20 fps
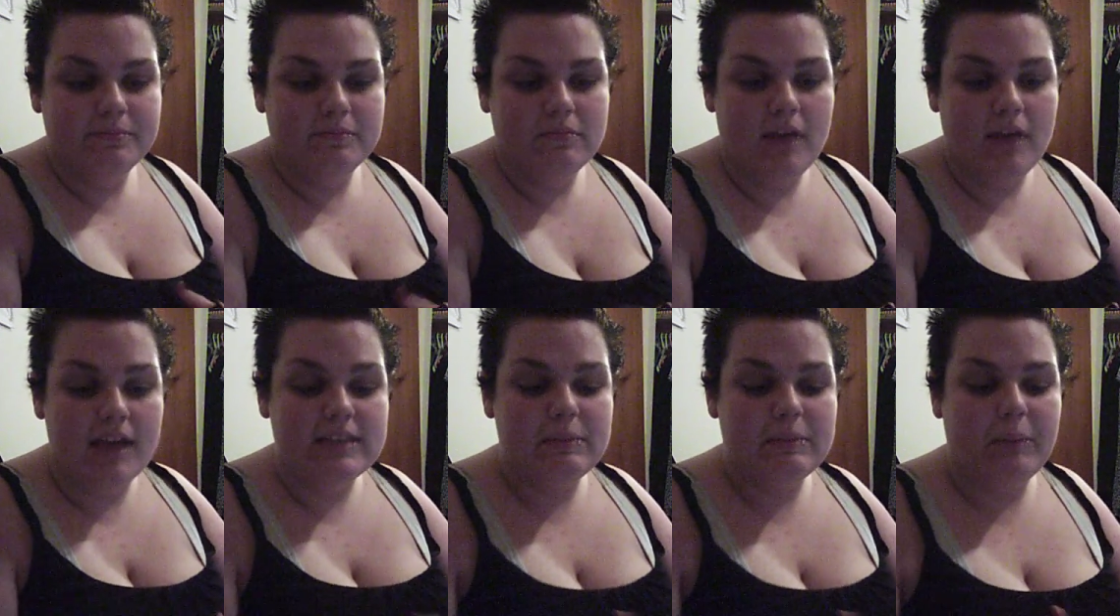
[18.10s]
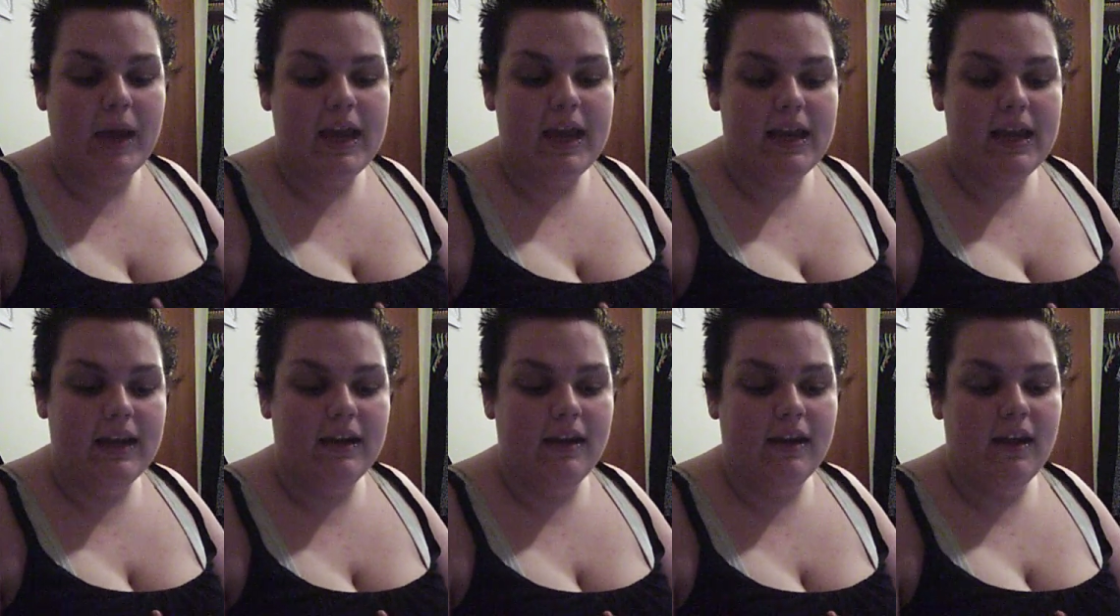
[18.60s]
It's a
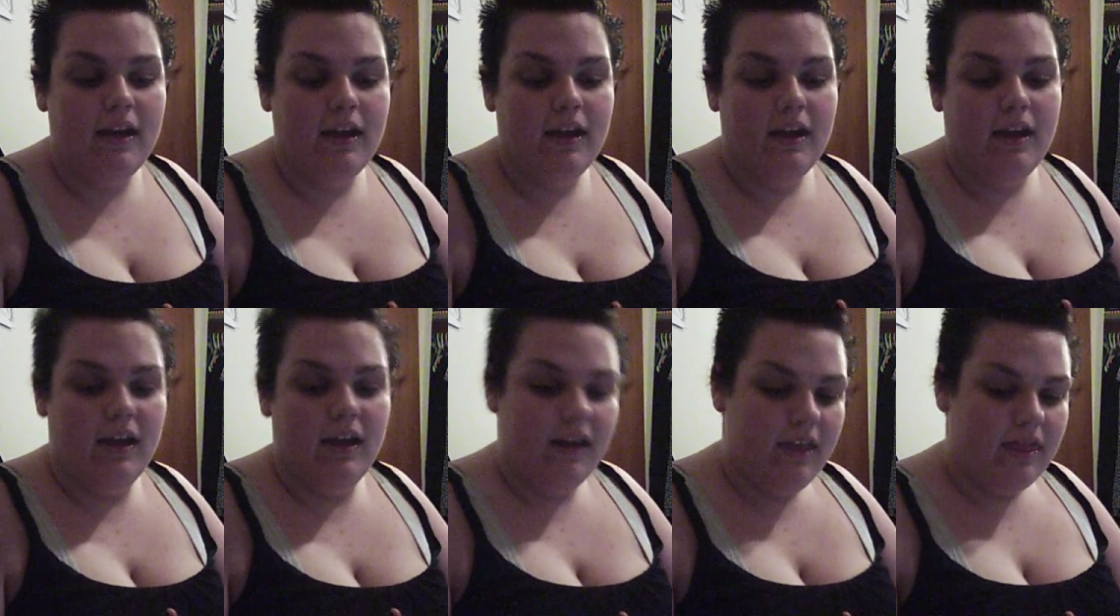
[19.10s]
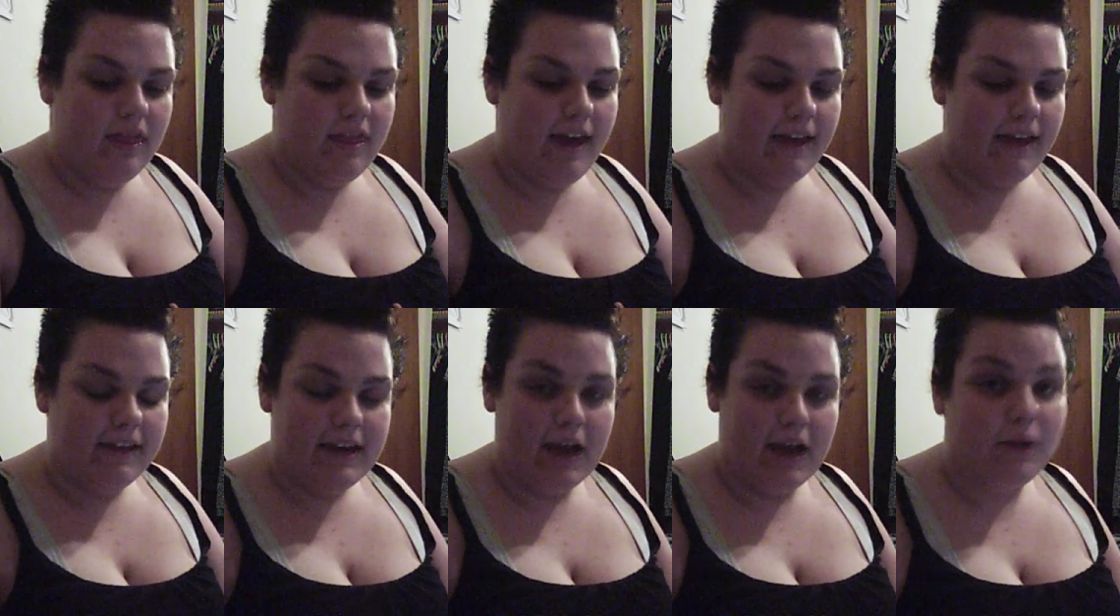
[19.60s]
pain
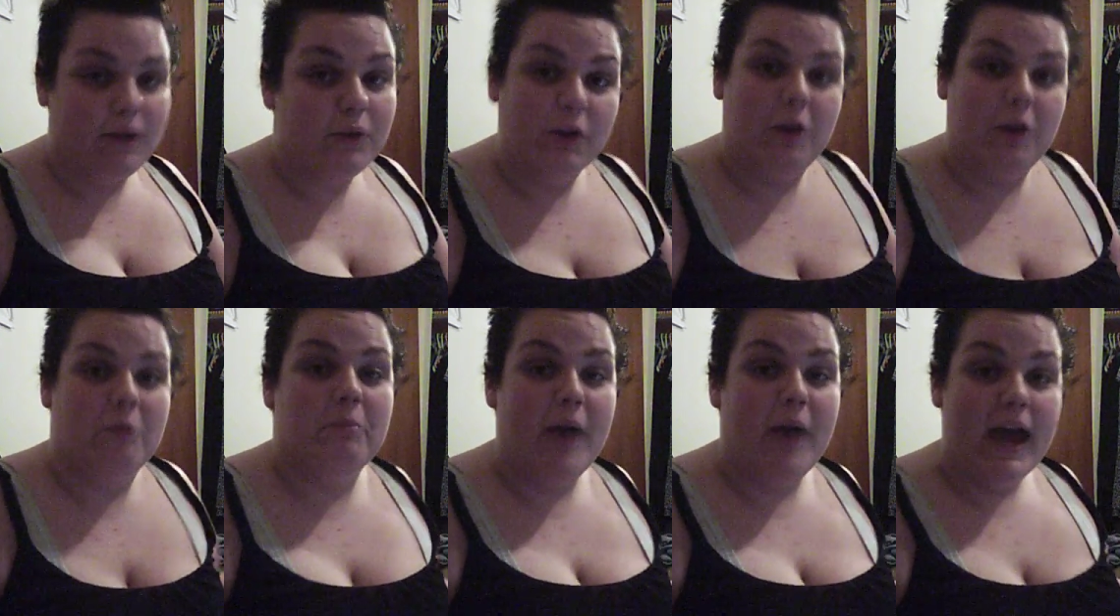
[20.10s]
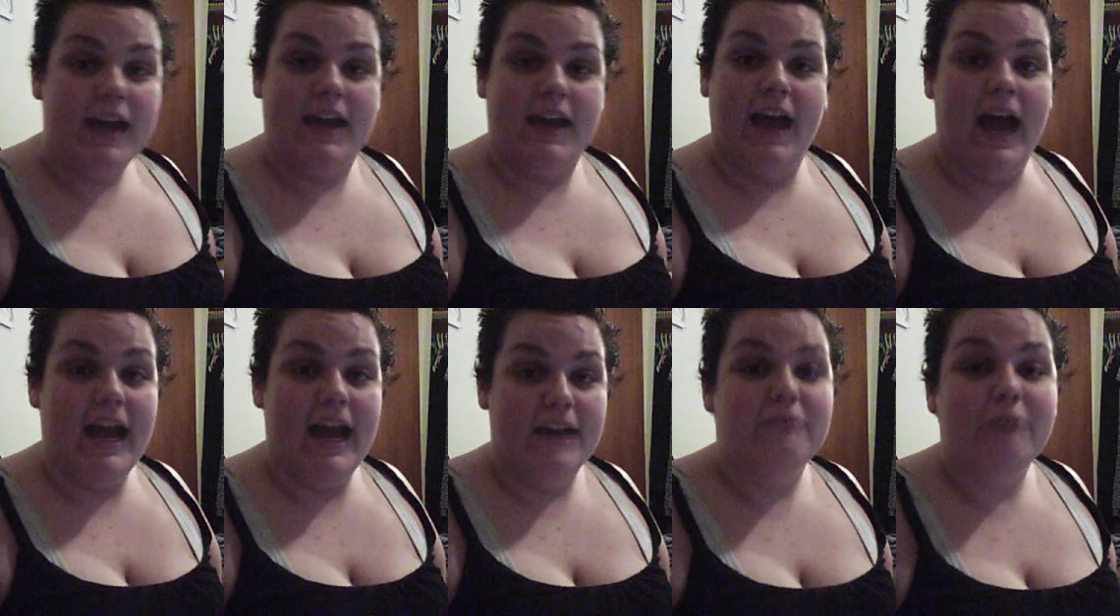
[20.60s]
that now looking
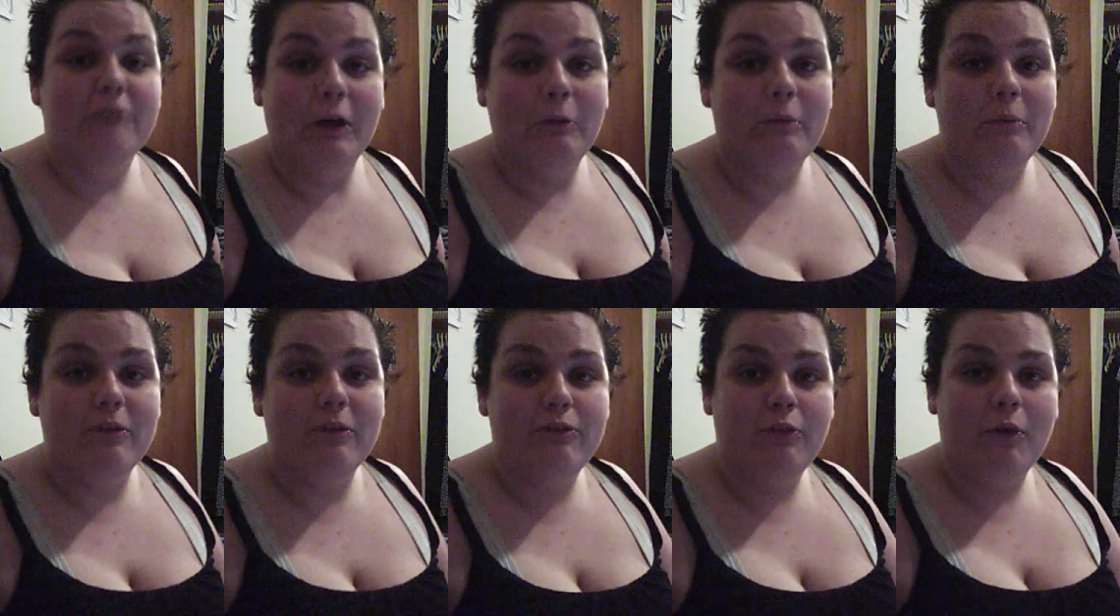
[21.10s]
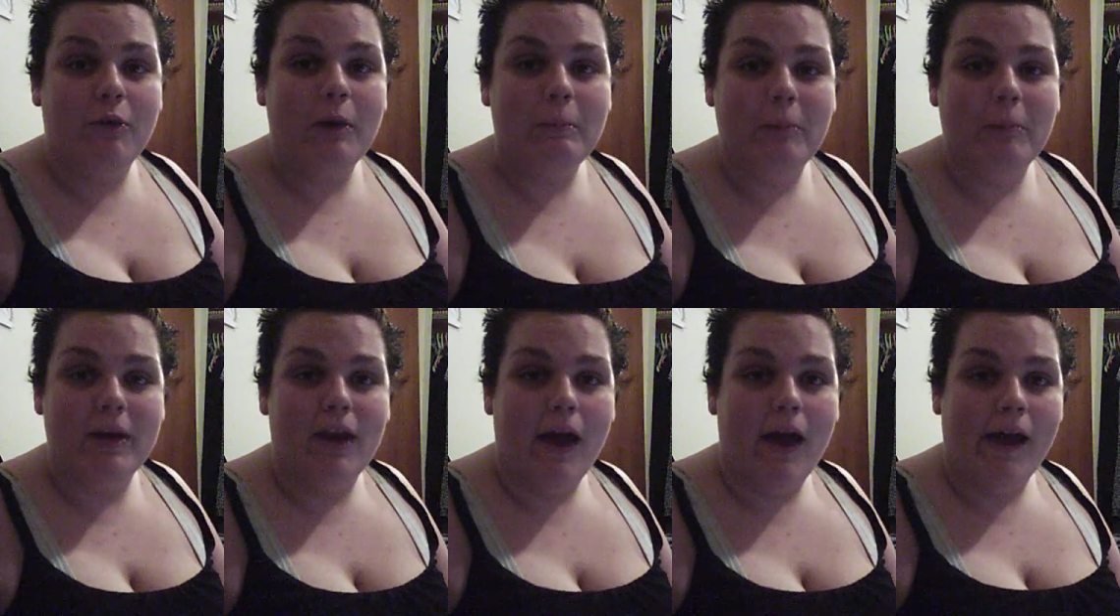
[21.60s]
back I had felt before,
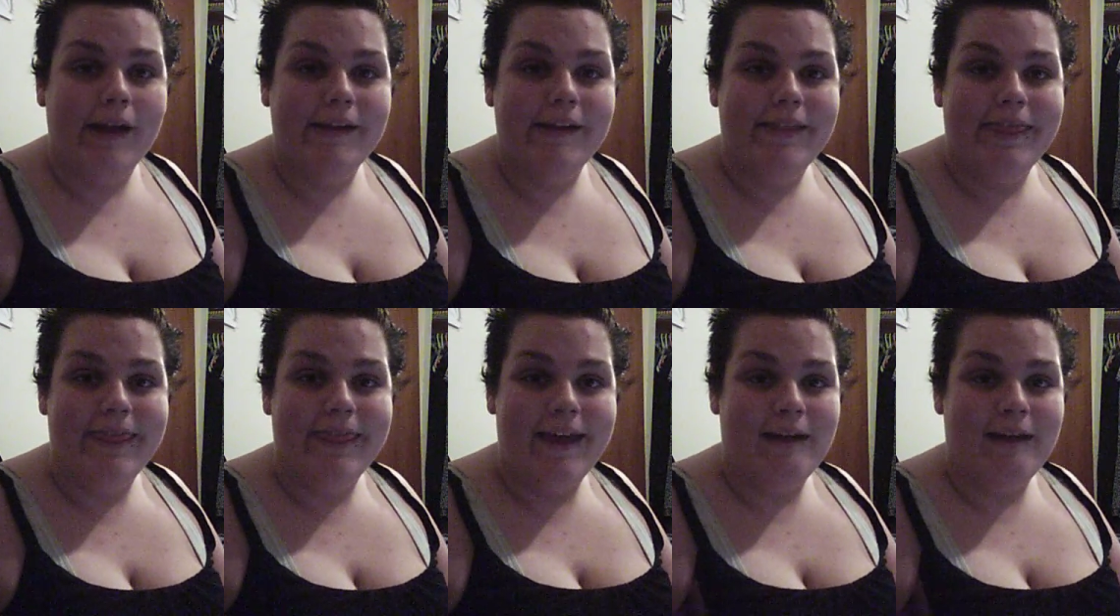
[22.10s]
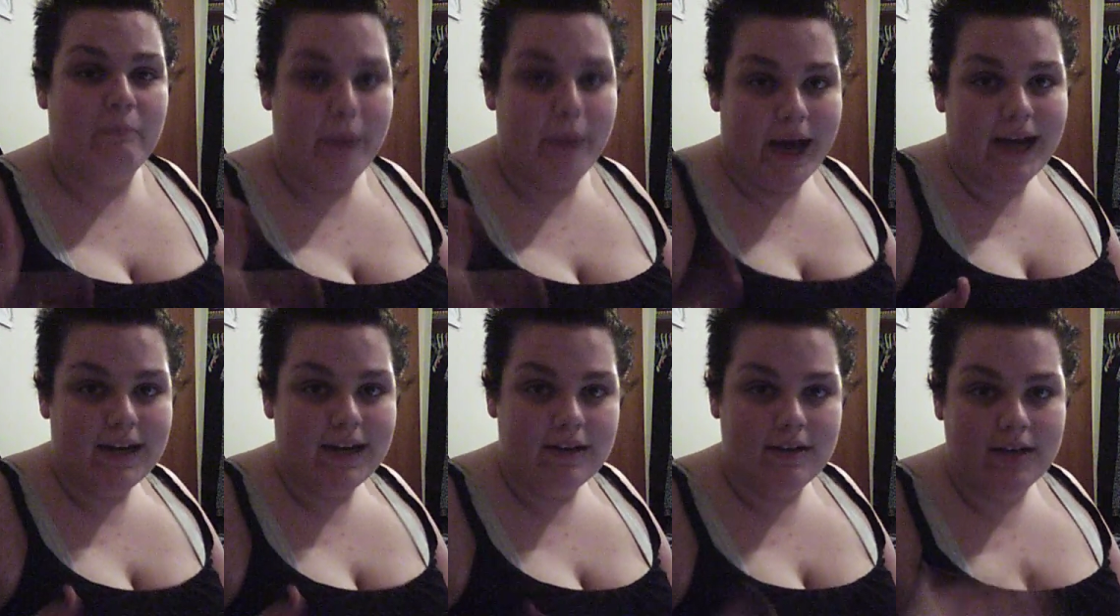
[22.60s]
but not that
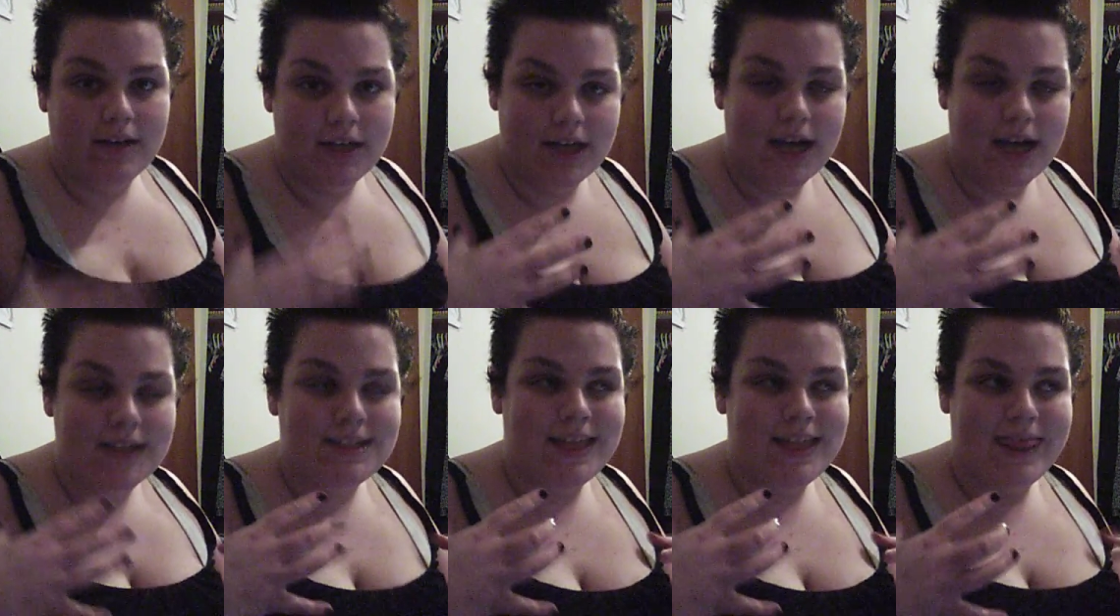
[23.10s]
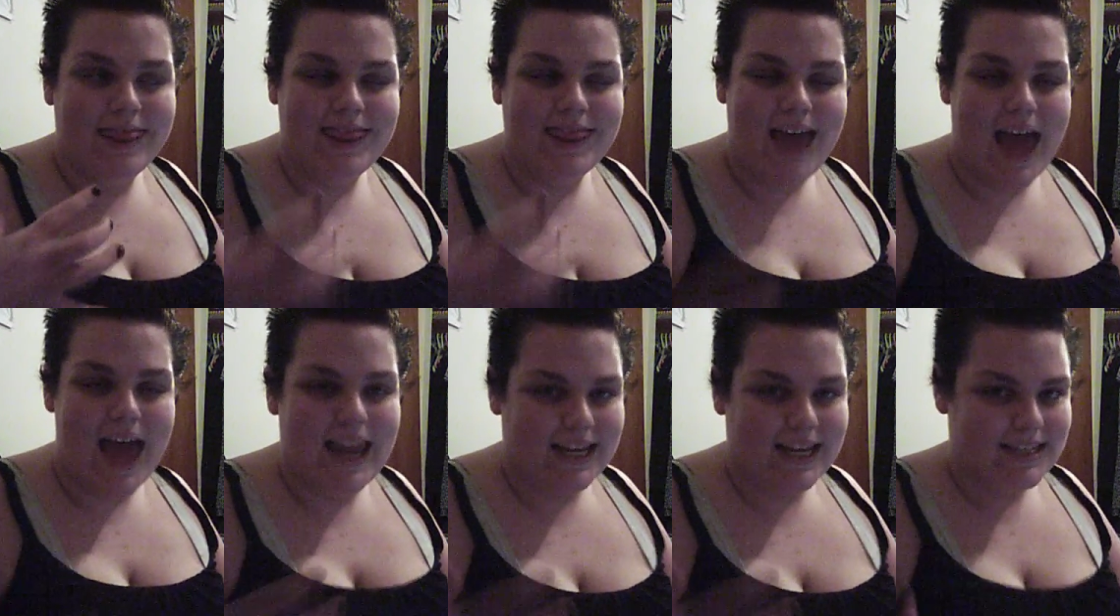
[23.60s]
bad, not to
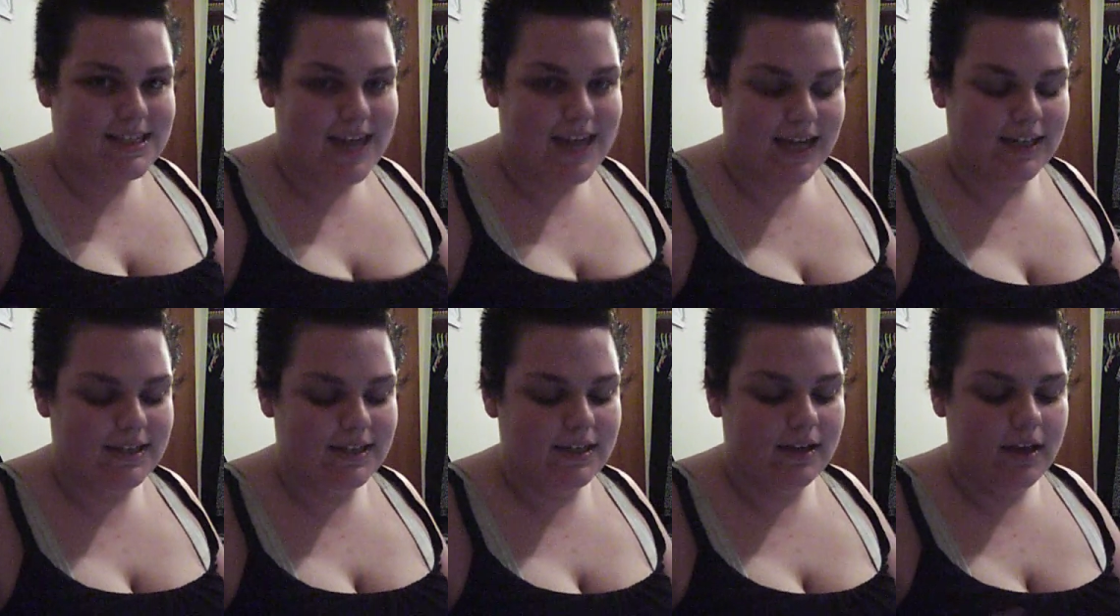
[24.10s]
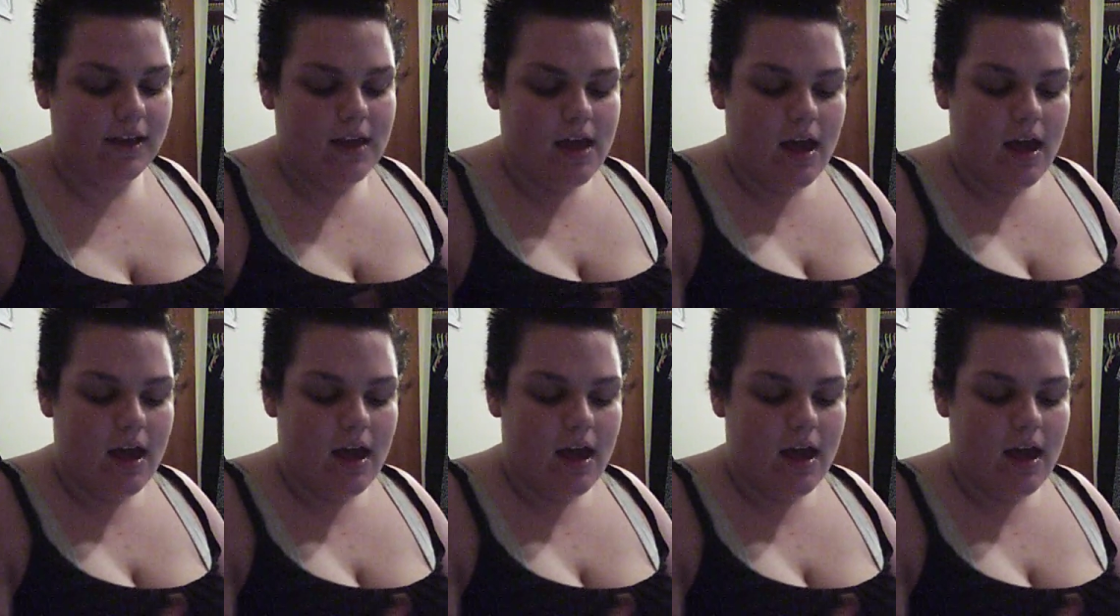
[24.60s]
that extent.